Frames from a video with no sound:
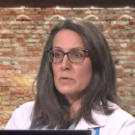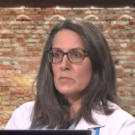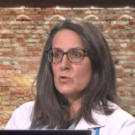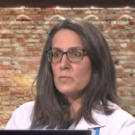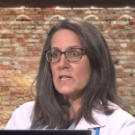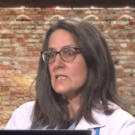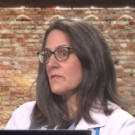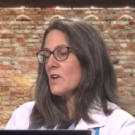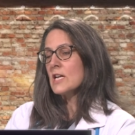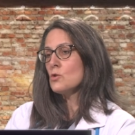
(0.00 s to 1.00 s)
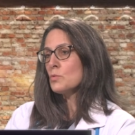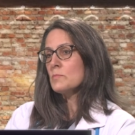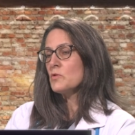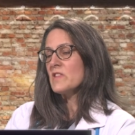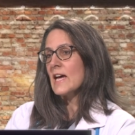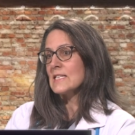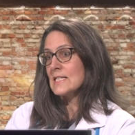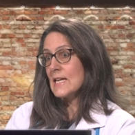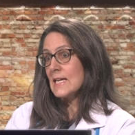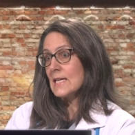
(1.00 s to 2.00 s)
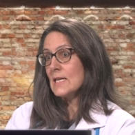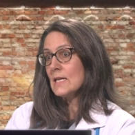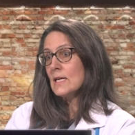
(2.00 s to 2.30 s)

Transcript: removed because if I don't remove that today,